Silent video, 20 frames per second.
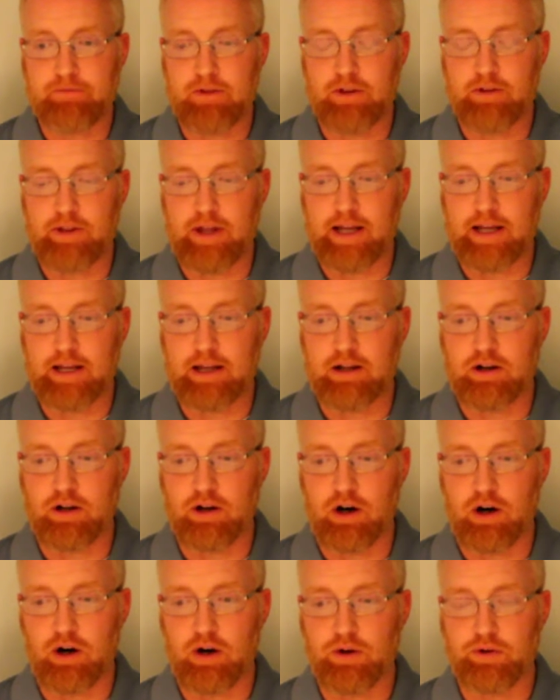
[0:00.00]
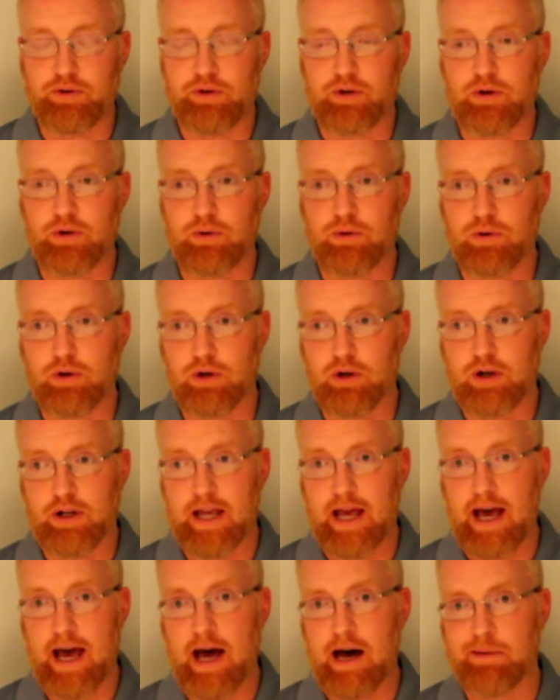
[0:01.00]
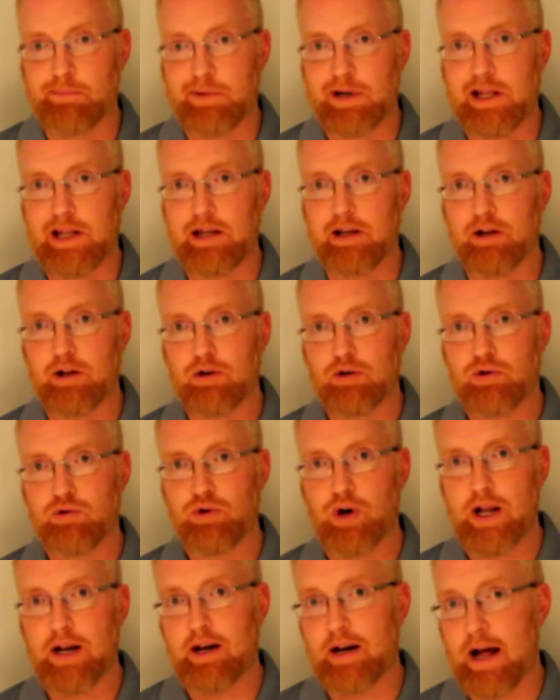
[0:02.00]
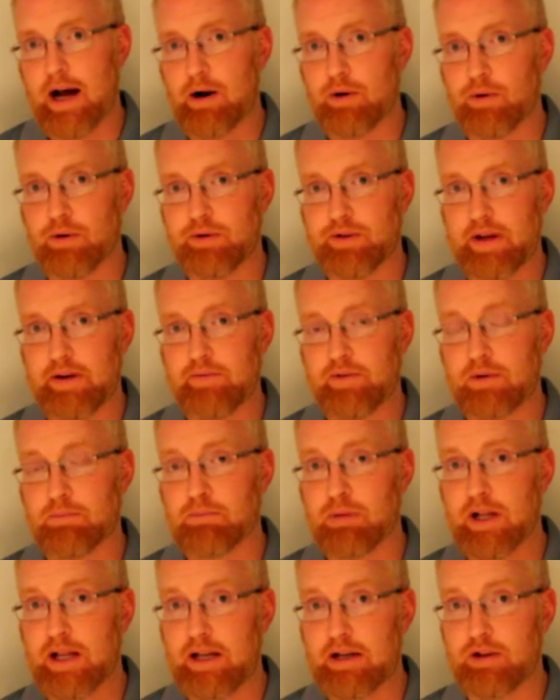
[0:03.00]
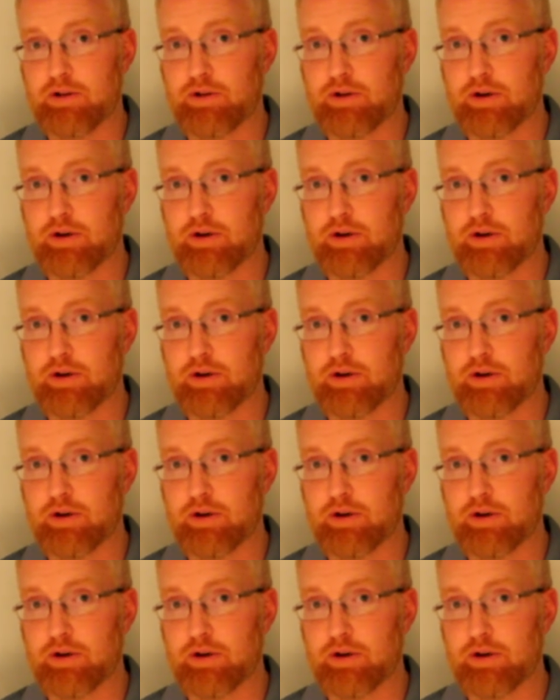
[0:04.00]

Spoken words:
They can also look at how many credit hours they've completed